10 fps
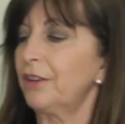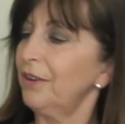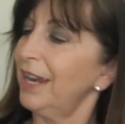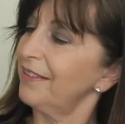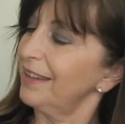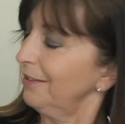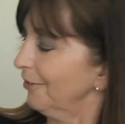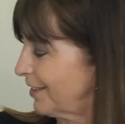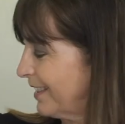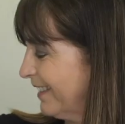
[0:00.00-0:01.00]
you how that
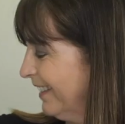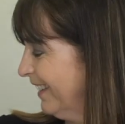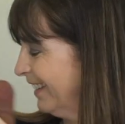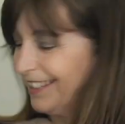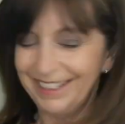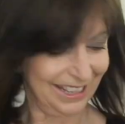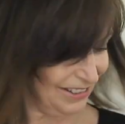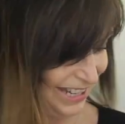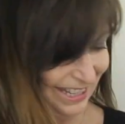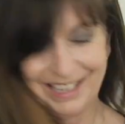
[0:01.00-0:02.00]
looks.
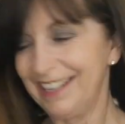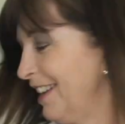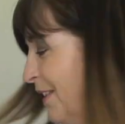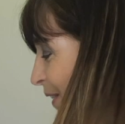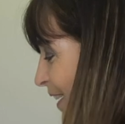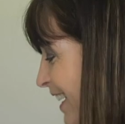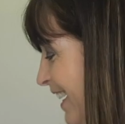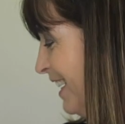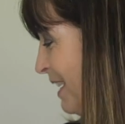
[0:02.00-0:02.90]
Okay. Oh, I